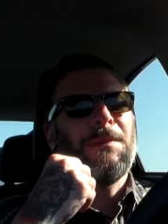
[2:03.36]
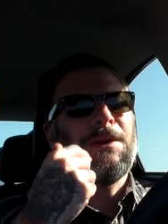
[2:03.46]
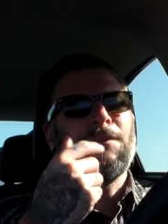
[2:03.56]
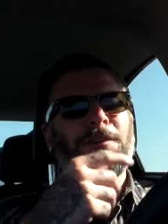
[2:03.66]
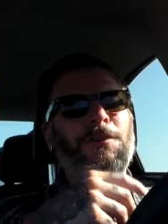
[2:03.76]

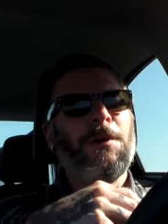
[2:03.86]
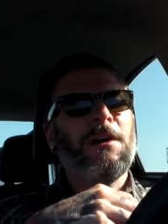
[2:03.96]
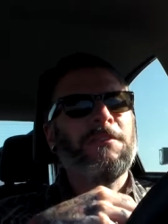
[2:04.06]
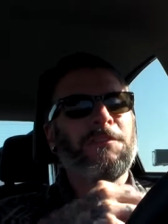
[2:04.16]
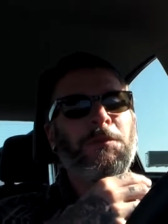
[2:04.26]
better litter
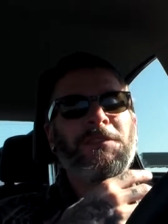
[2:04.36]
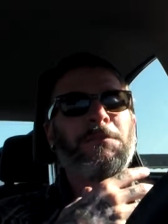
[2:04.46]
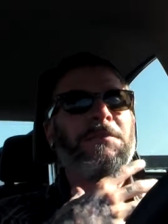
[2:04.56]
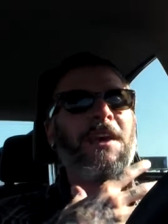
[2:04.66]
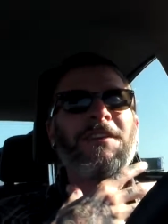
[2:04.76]
boxes with
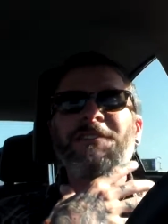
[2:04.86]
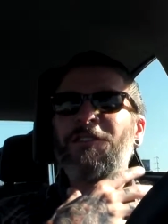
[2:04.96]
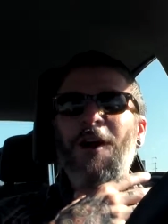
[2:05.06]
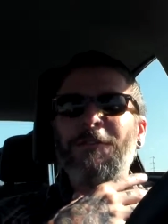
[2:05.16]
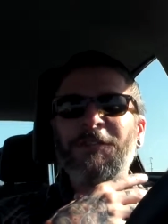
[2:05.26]
some nice
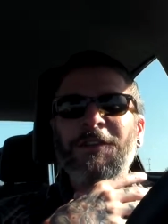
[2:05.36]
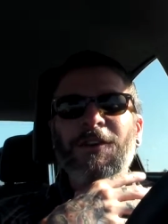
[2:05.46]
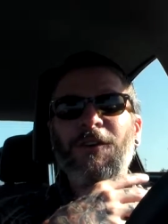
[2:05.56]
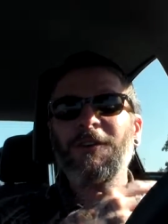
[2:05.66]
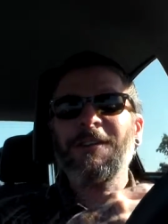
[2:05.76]
soft
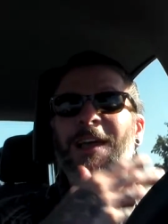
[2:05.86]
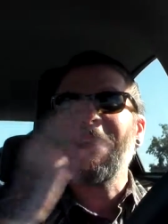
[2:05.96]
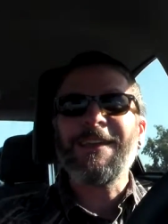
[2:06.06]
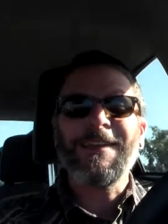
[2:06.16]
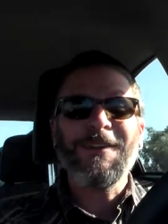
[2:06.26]
litter,
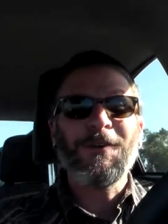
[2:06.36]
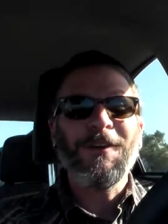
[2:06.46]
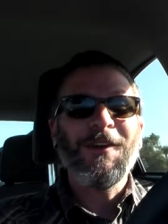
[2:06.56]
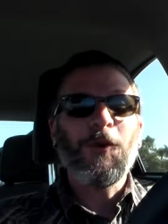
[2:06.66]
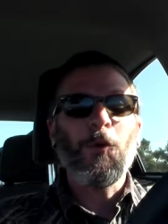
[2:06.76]
like
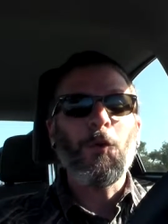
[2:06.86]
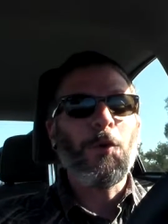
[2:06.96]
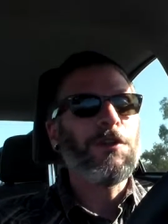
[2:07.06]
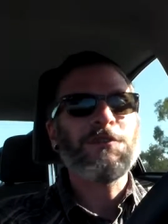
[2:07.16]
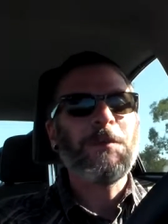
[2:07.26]

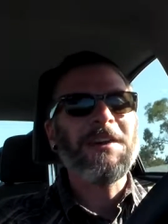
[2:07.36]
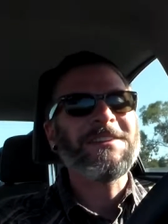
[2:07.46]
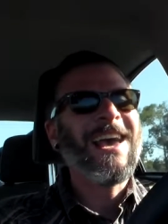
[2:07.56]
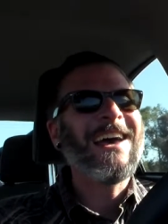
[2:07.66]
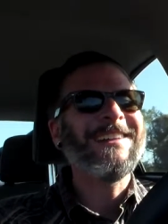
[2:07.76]
World's
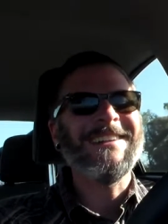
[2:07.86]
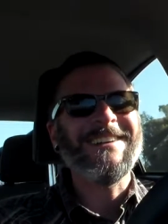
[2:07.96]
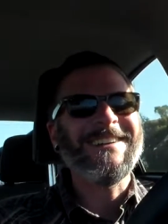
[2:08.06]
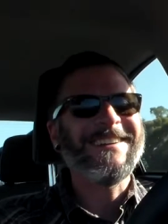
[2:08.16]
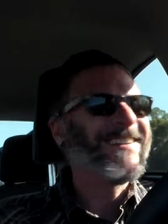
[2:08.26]
Best Cat
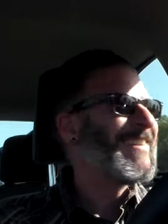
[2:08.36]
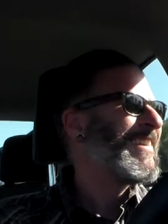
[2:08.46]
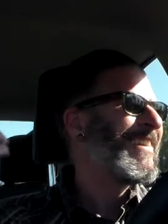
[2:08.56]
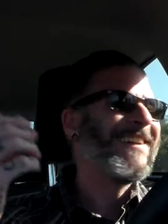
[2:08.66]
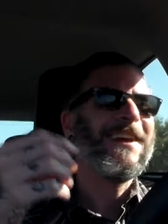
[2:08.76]
Litter,
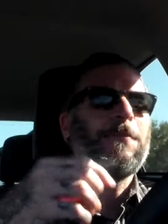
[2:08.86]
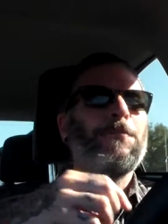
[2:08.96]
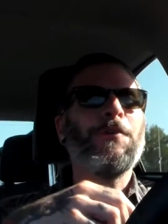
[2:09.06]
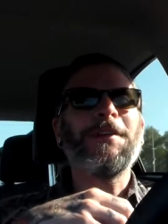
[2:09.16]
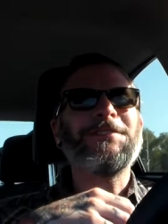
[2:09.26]

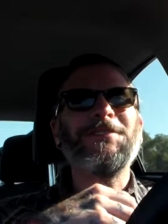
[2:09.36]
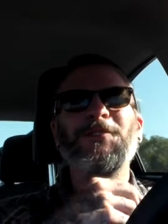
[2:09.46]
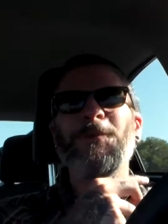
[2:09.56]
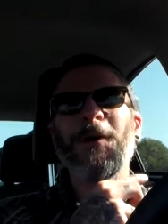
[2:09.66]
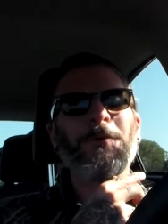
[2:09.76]
brought to
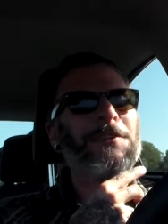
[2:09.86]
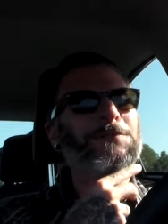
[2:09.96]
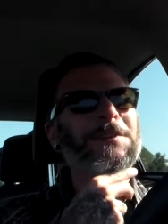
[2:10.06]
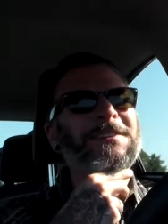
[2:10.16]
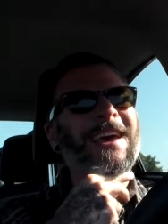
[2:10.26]
you by
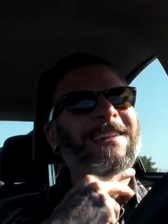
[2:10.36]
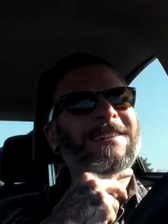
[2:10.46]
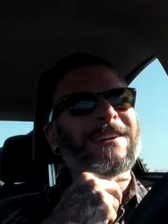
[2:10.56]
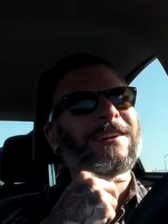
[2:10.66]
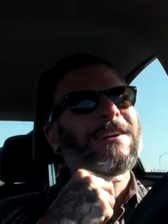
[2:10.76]
World's Best Cat
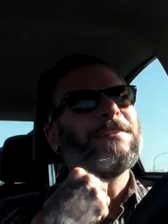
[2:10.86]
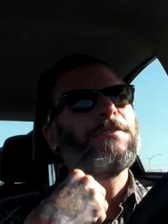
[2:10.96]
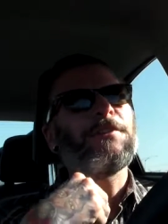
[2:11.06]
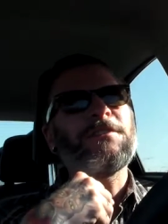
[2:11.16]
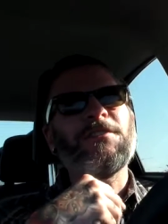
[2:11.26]
Litter.
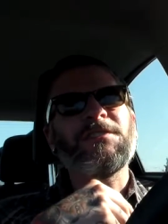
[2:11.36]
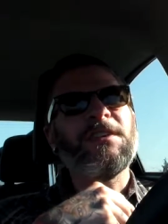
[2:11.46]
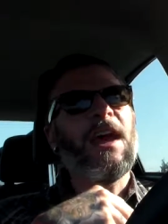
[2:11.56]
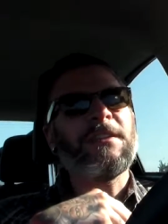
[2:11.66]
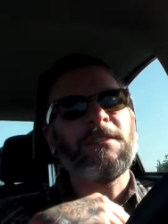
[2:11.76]
No,
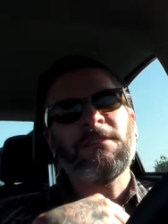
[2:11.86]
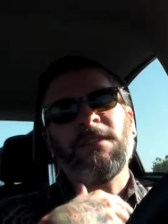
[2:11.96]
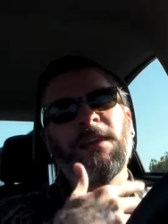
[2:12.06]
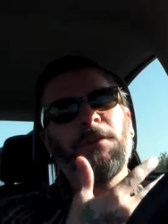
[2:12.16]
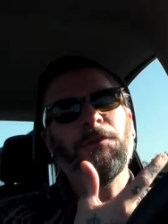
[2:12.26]
seriously,
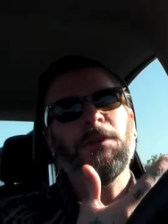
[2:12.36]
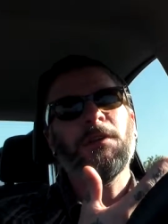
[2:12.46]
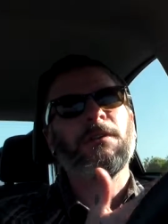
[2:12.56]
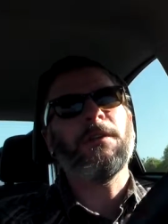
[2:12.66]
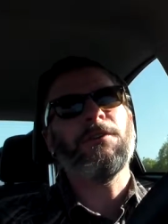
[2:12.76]
it's like a really
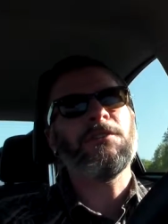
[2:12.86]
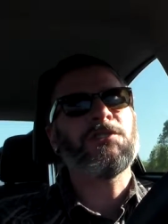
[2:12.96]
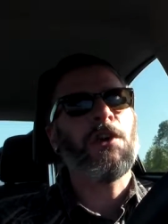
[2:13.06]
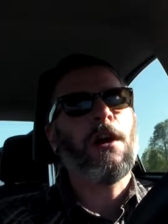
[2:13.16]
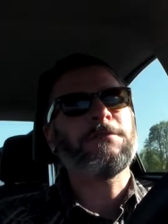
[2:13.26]
good litter.
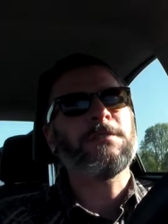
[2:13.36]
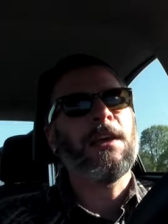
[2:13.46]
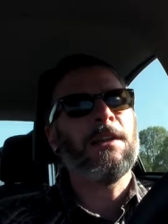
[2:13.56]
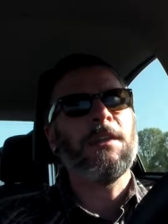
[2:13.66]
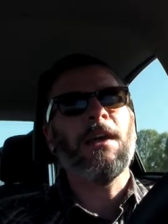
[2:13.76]
It's soft,
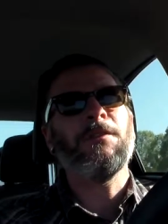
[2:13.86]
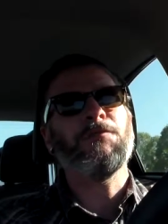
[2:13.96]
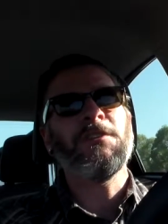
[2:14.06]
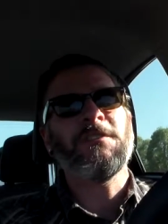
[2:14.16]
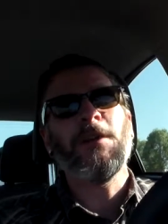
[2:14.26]
and
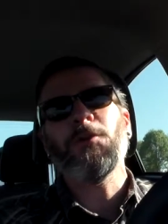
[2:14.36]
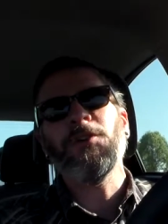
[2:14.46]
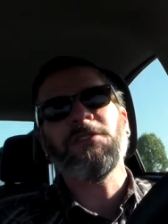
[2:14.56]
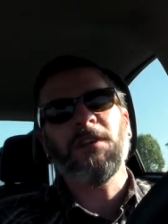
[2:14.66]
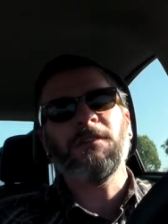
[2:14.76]
the reason they were
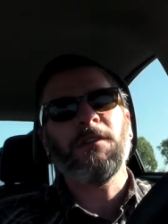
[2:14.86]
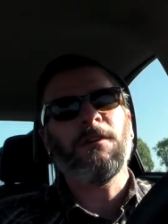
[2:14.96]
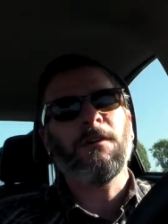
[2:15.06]
using